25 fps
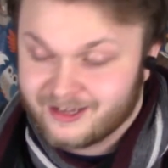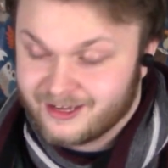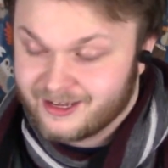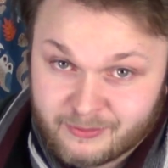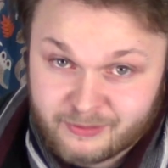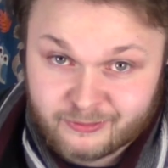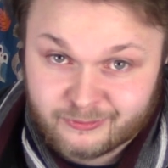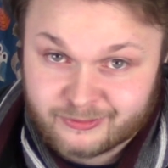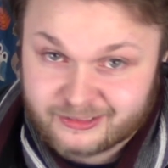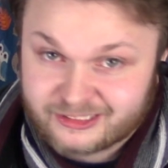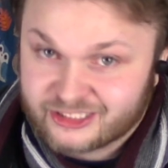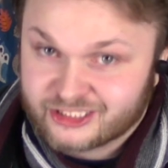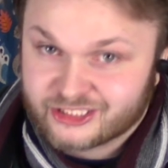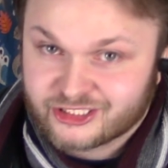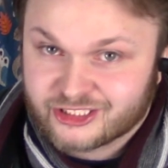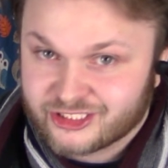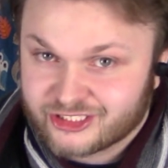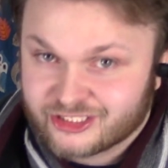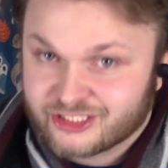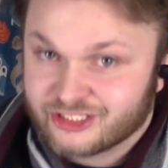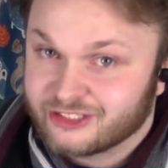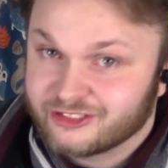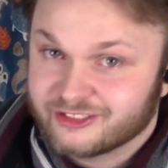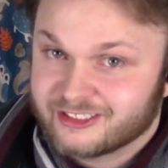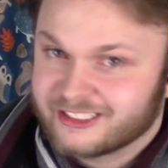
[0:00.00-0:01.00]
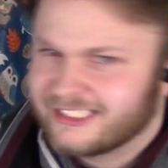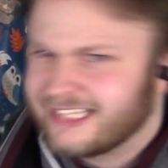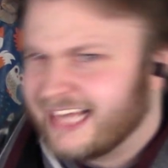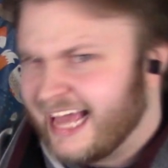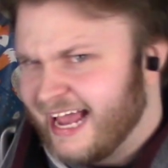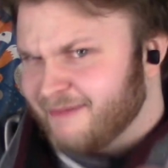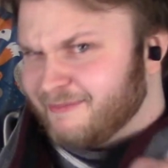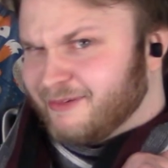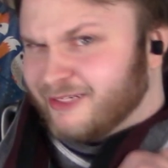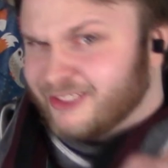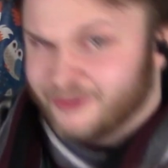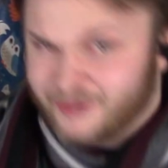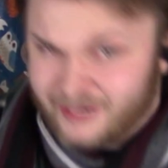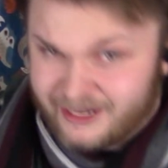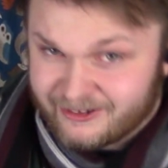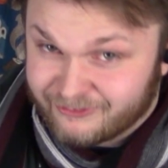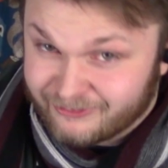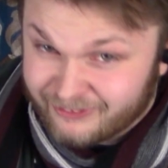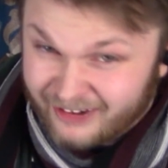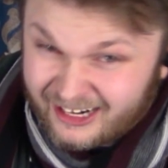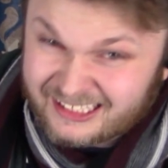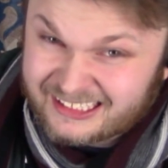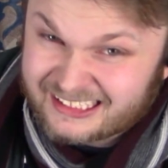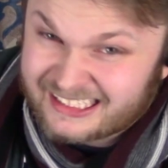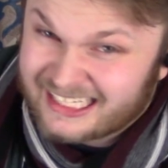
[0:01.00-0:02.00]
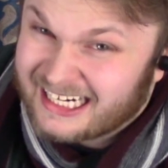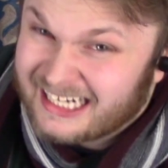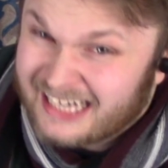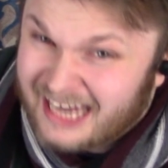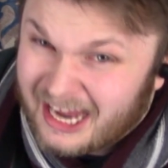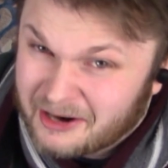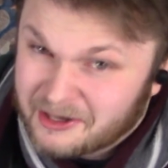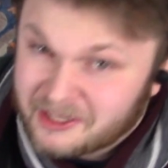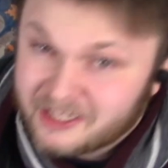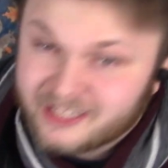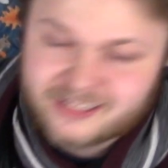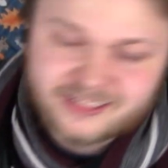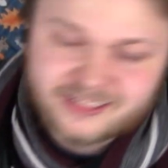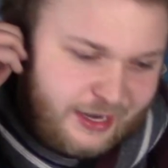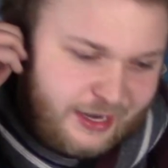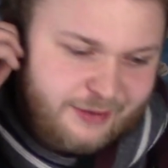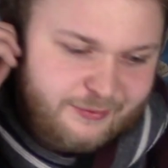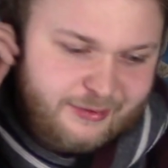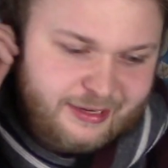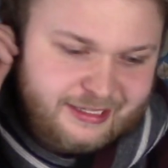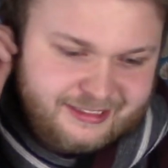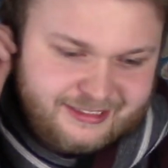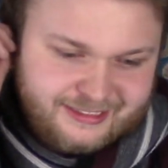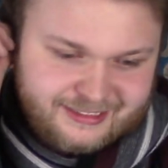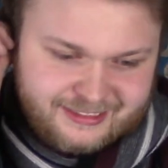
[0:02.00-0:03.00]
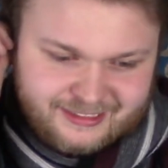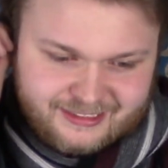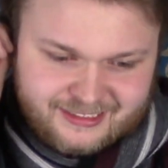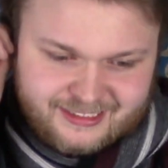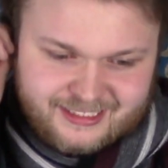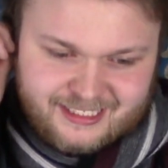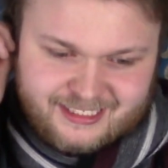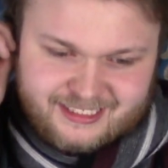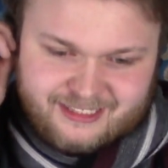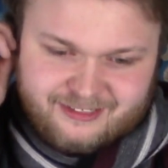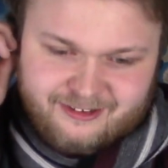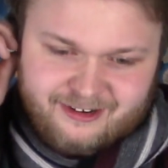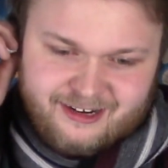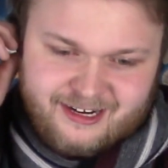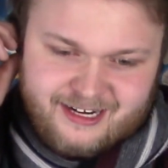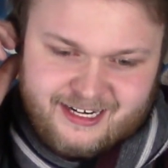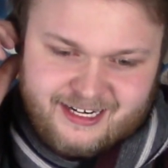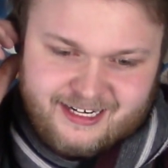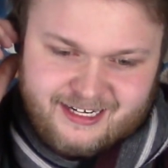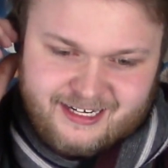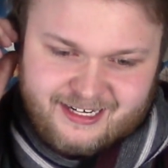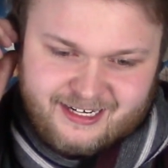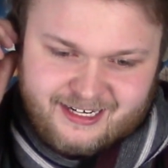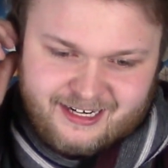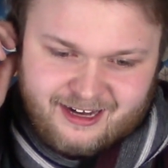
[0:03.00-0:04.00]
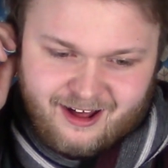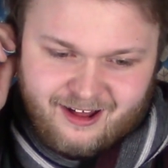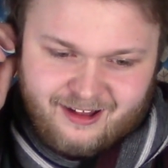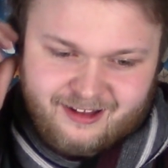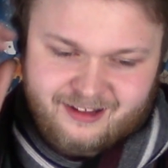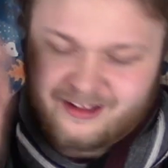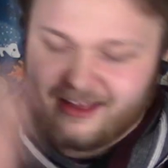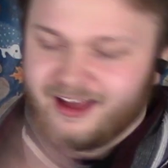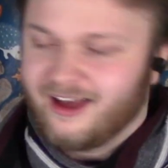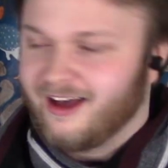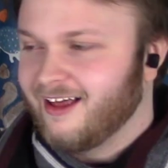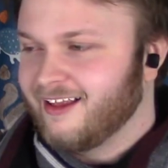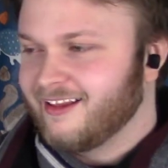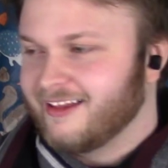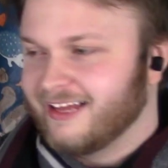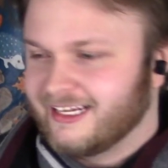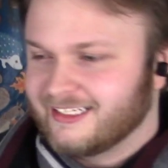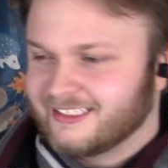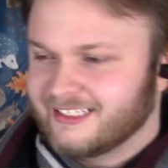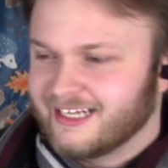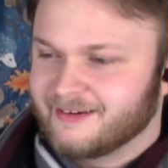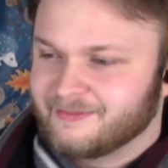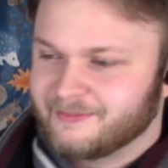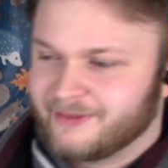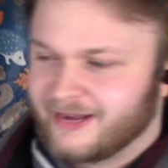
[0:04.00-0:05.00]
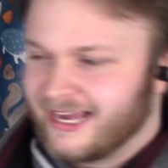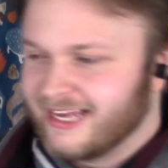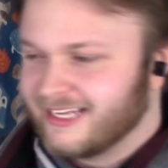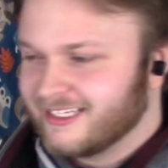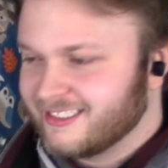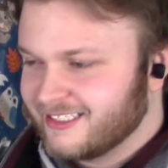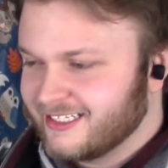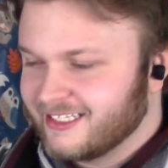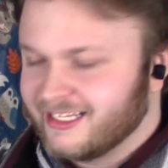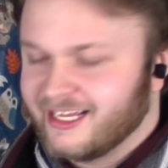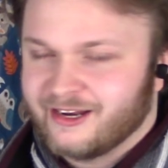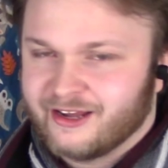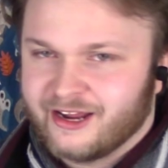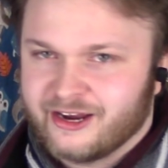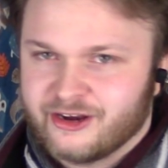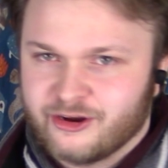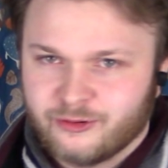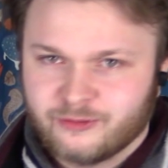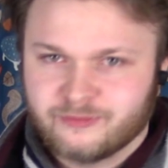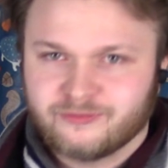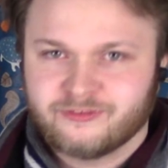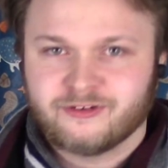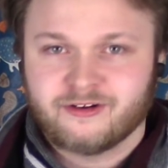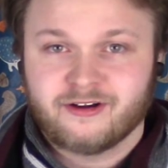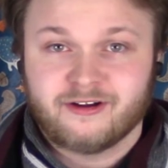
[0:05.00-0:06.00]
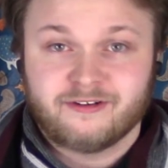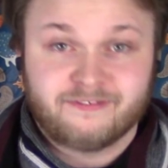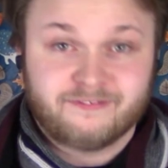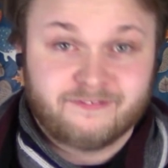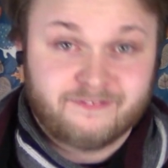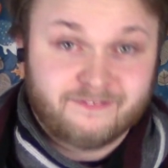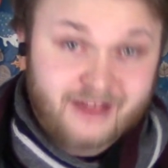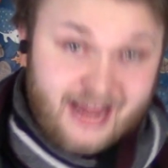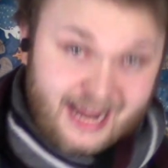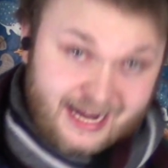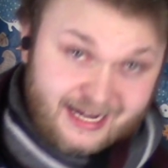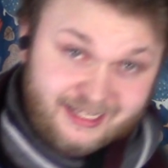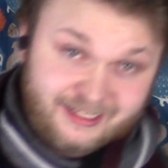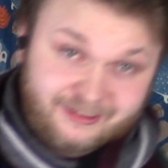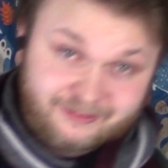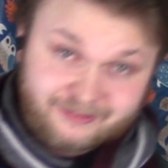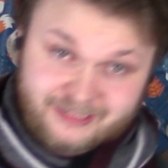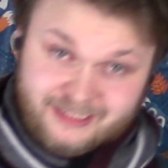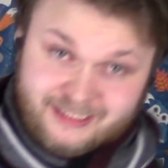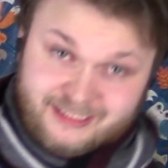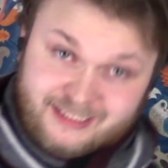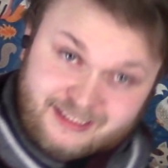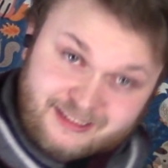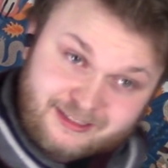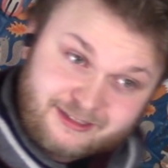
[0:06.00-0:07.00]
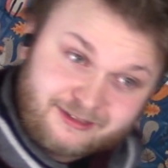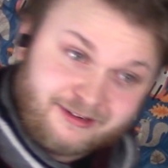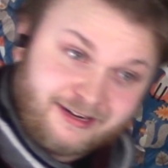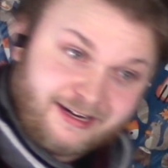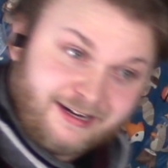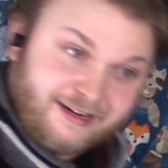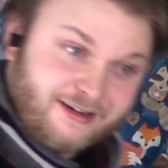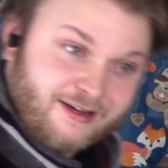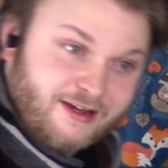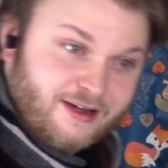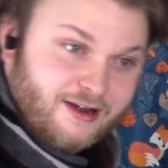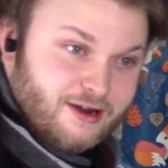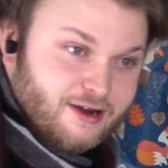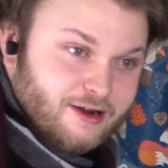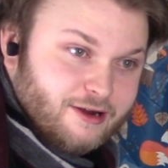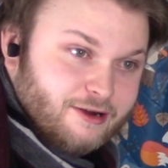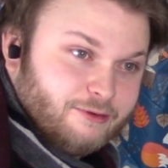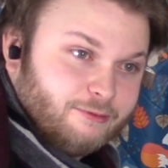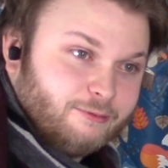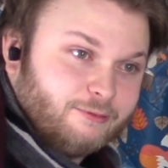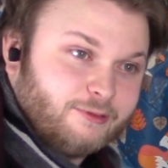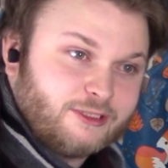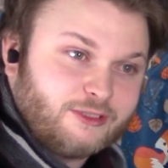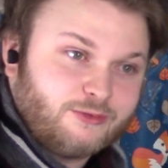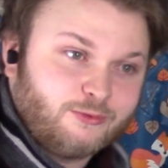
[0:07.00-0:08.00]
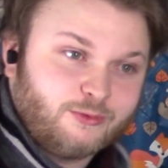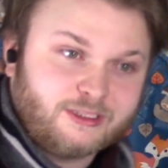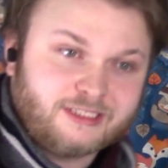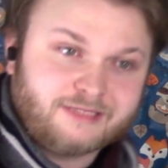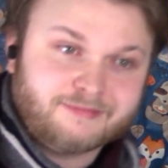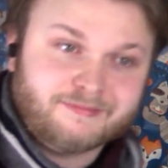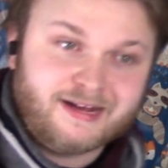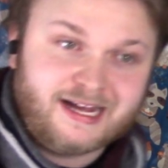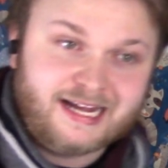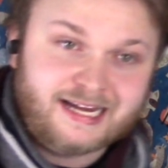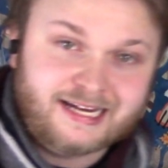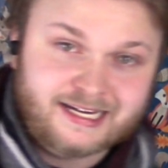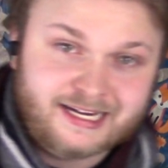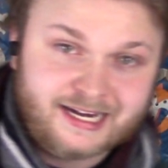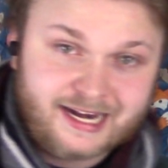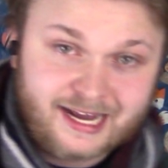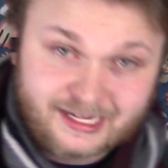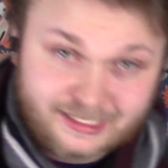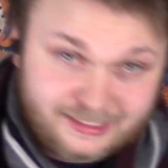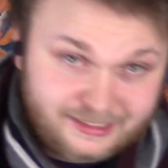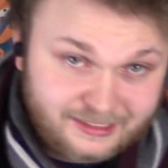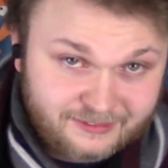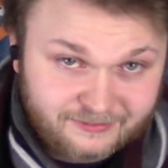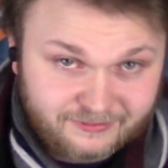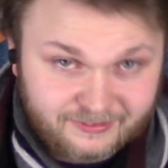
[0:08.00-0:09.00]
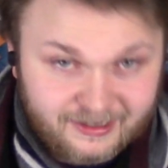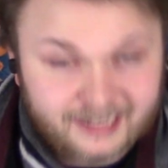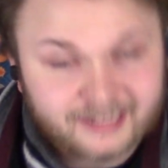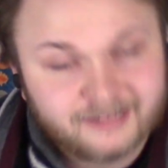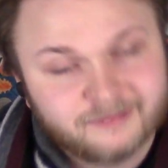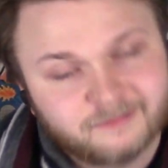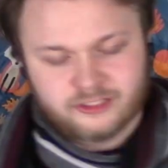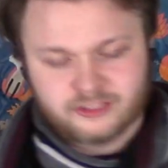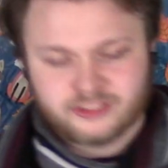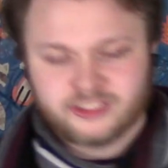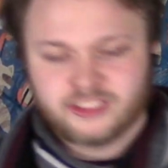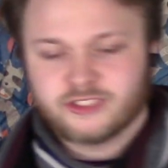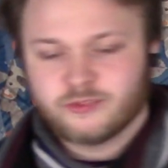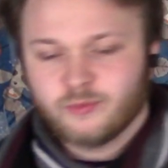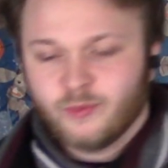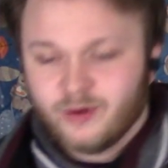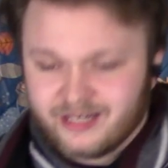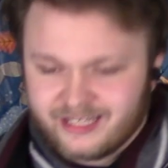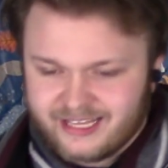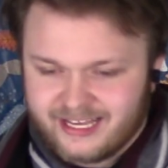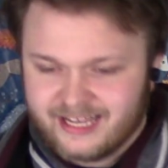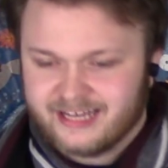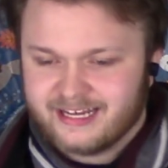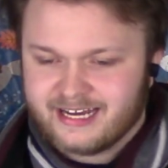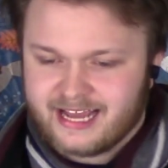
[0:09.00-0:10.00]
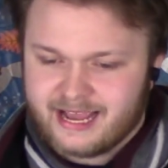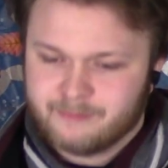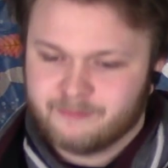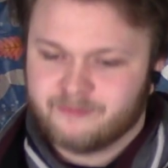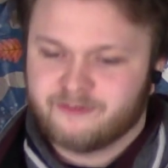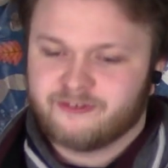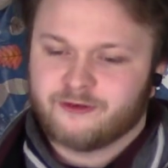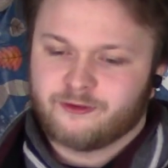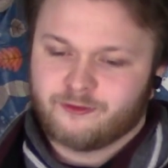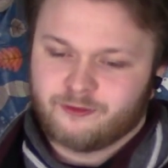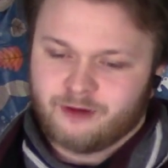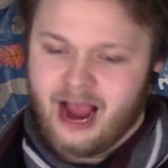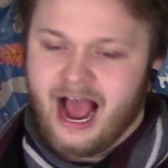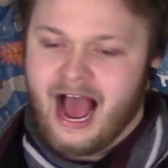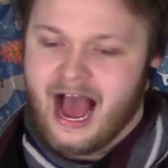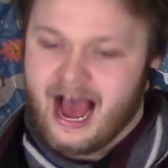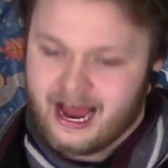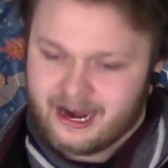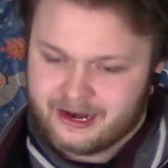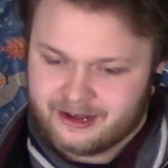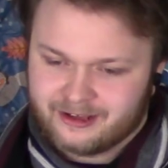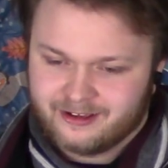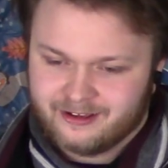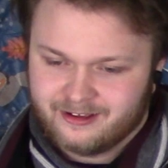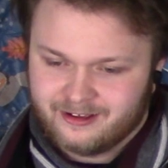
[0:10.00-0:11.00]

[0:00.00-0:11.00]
Maybe it was just a good slap between friends. I doubt Anyways, 6th grade, all that time passed, and then I know for a fact it was 6th grade, which was my next fight. There's this one kid named Farad,